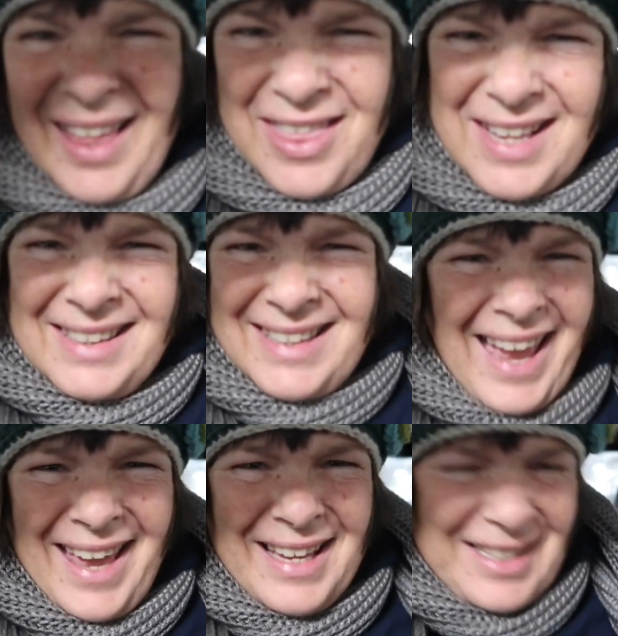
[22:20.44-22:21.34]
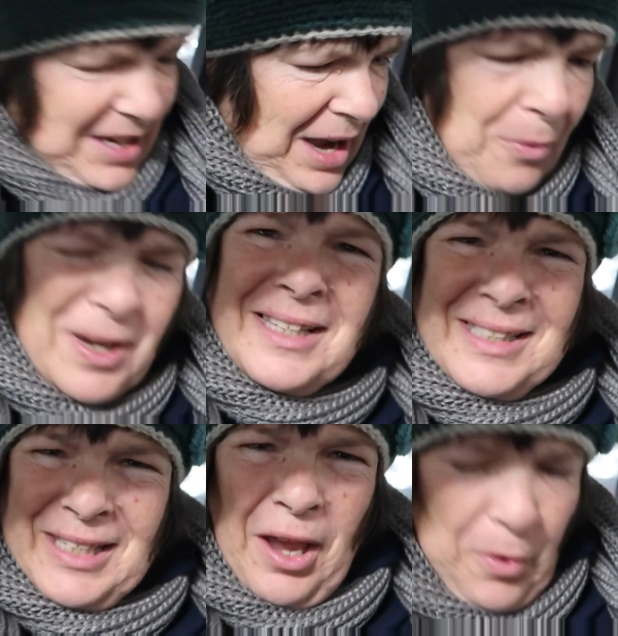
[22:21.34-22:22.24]
This day is going
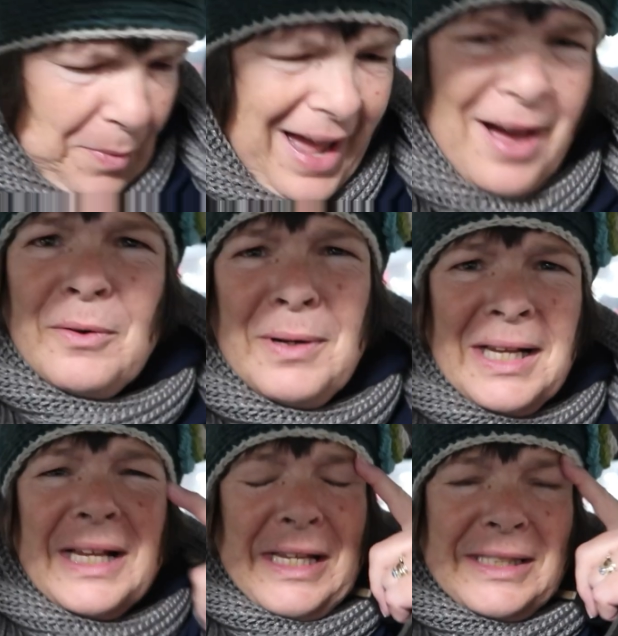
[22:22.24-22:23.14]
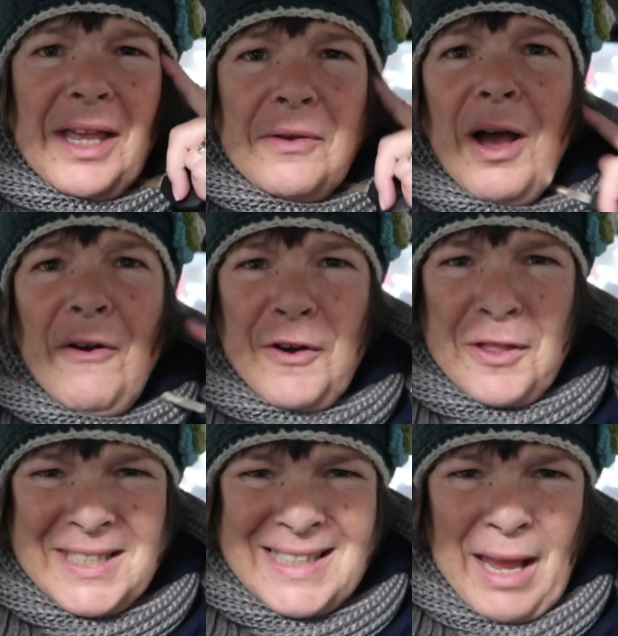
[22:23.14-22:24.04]
so well. So I've
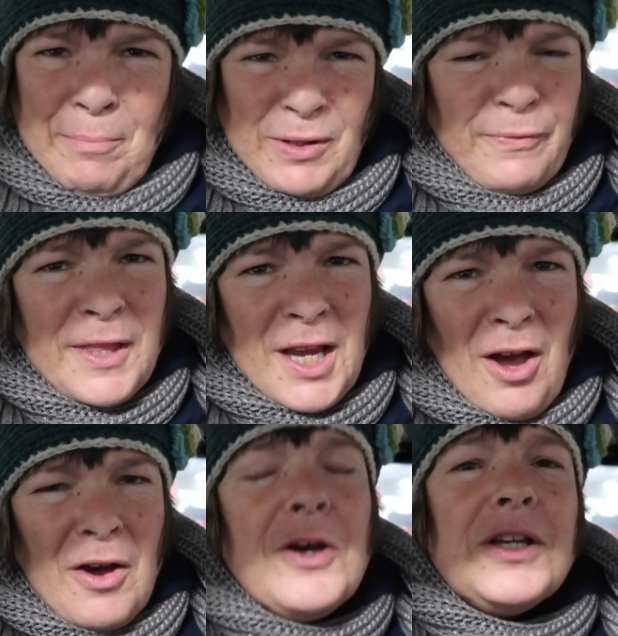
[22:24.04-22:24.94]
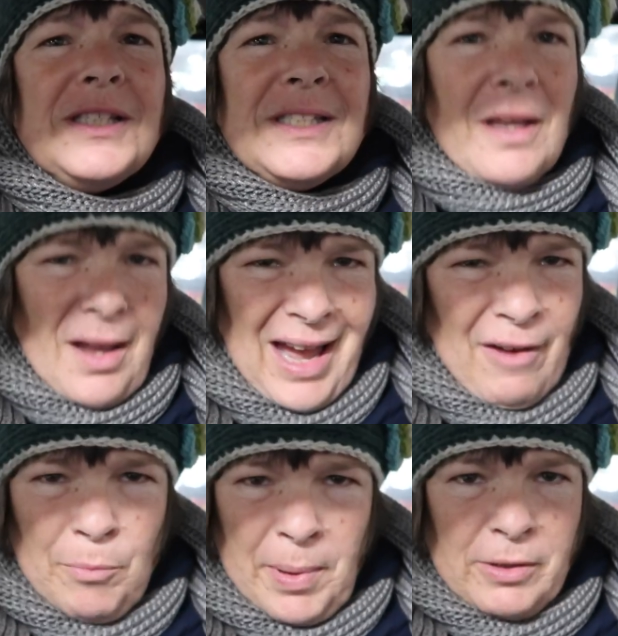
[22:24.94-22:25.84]
got the stamps for the cards. I
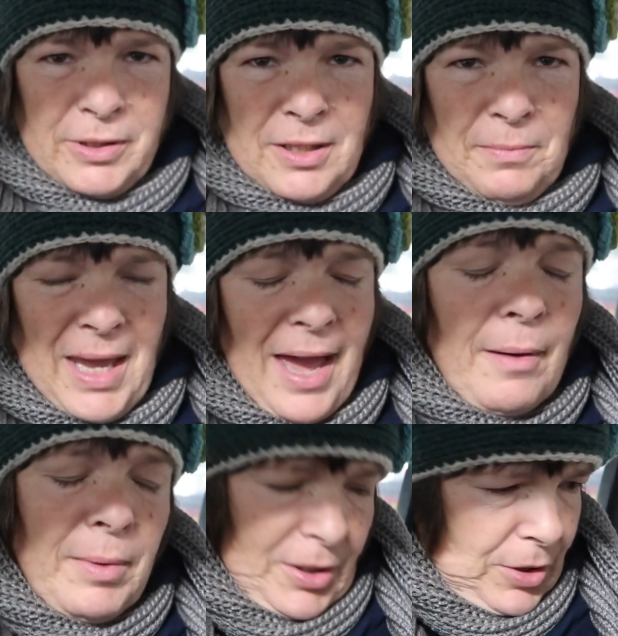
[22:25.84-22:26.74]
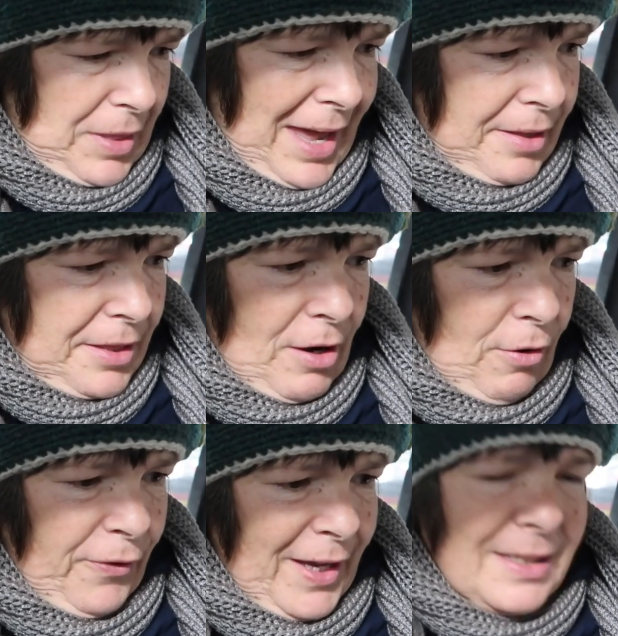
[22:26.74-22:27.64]
haven't posted them yet. I'm going to do that at the
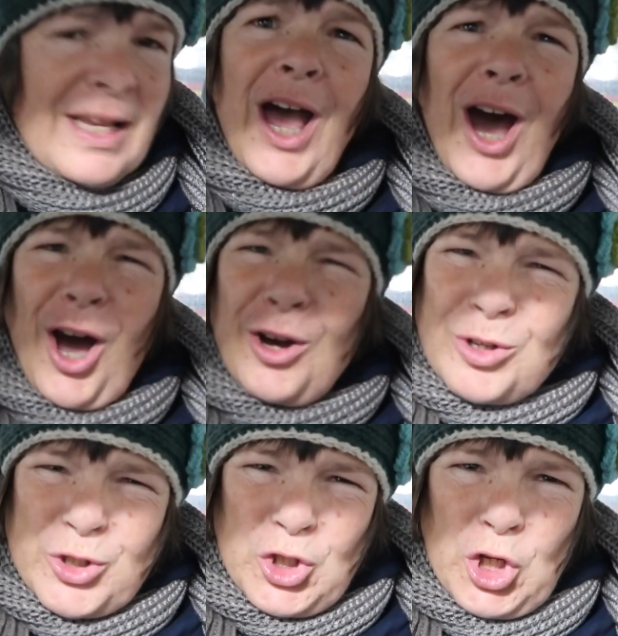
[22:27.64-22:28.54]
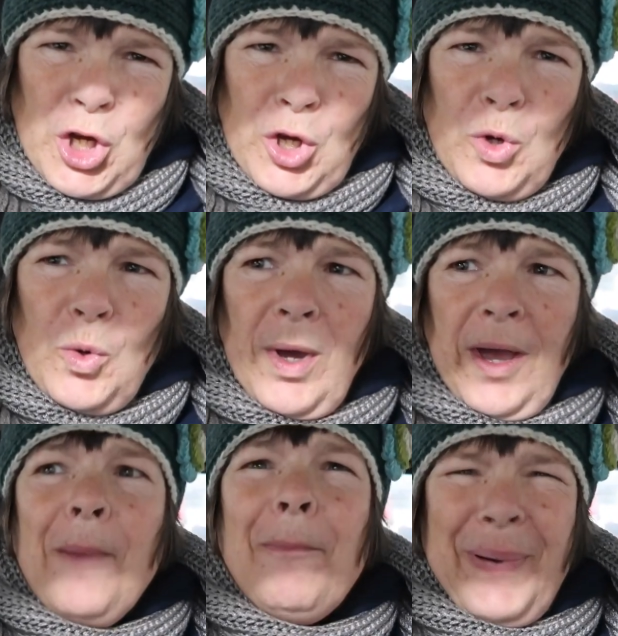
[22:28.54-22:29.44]
office. I've got two
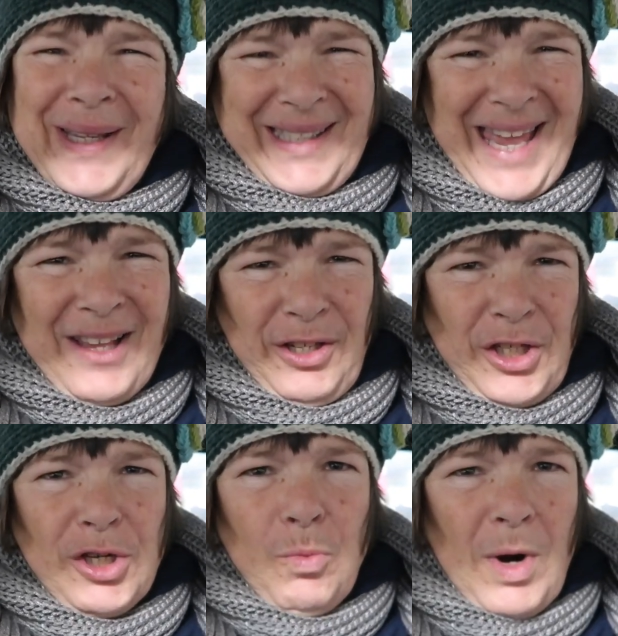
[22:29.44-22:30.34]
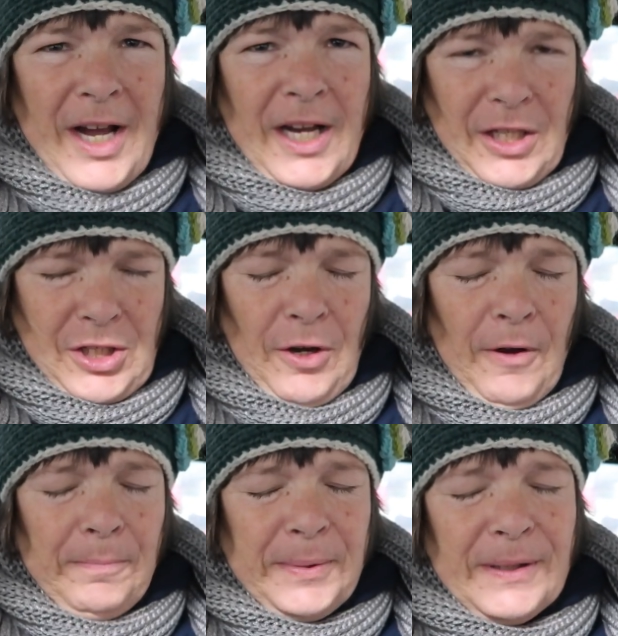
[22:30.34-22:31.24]
potential
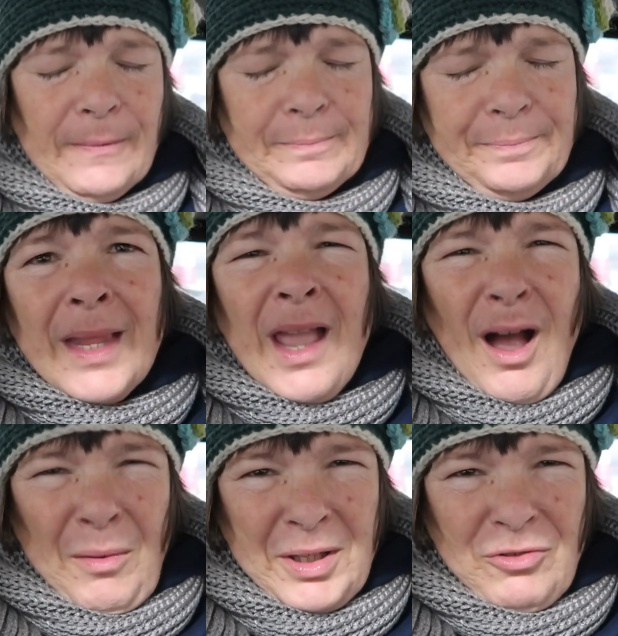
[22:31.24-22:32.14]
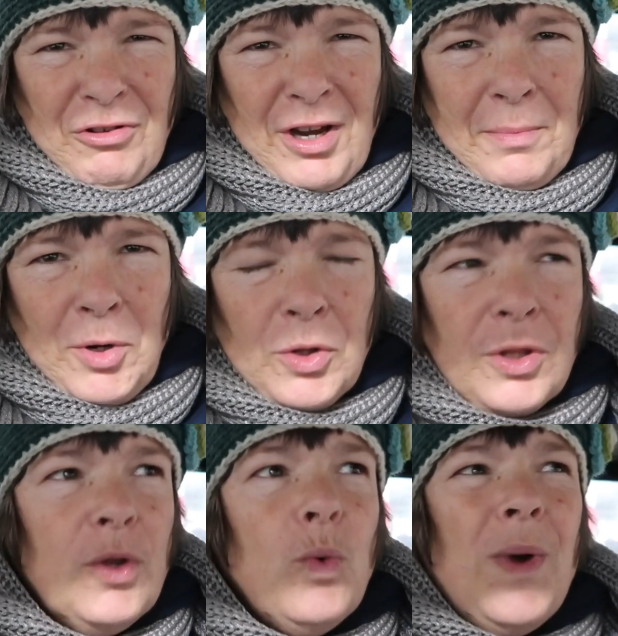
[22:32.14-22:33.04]
worktops. I'm going to try them
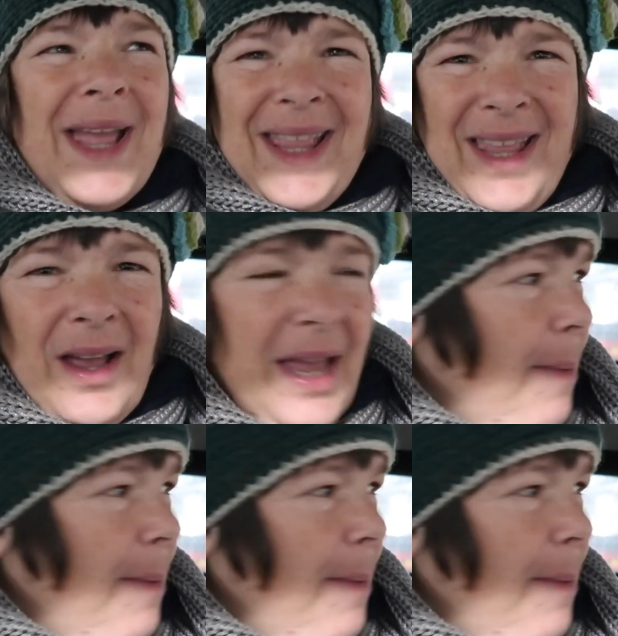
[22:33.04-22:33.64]
on when I